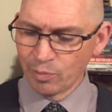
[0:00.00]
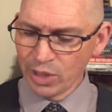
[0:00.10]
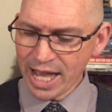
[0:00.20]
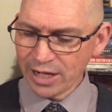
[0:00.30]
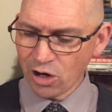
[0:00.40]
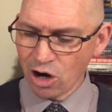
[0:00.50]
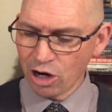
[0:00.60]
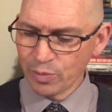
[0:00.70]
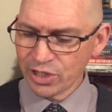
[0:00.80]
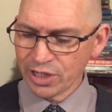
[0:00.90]
black
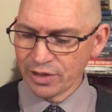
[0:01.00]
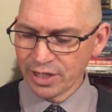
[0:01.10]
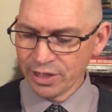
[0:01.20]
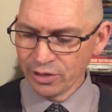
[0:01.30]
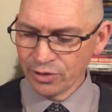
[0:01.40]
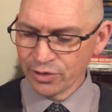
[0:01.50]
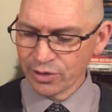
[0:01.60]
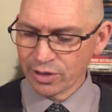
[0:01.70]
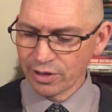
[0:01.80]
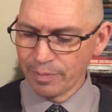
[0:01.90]
harps in the
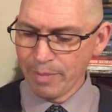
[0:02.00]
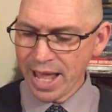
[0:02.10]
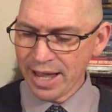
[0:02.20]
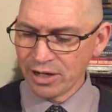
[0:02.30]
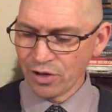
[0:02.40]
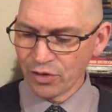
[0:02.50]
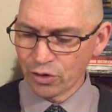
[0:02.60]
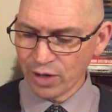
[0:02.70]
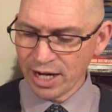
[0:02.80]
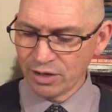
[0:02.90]
hills, the man on the
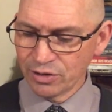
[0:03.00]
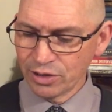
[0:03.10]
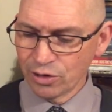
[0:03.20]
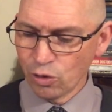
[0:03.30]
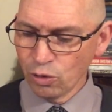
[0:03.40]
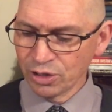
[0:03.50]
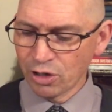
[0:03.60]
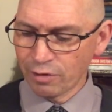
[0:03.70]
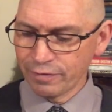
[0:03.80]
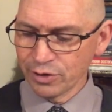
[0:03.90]
ground, old
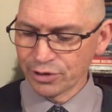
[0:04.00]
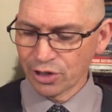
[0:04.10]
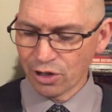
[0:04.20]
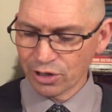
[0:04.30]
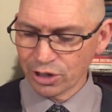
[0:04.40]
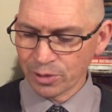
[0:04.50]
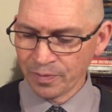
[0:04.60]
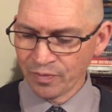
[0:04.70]
Garfield's heart,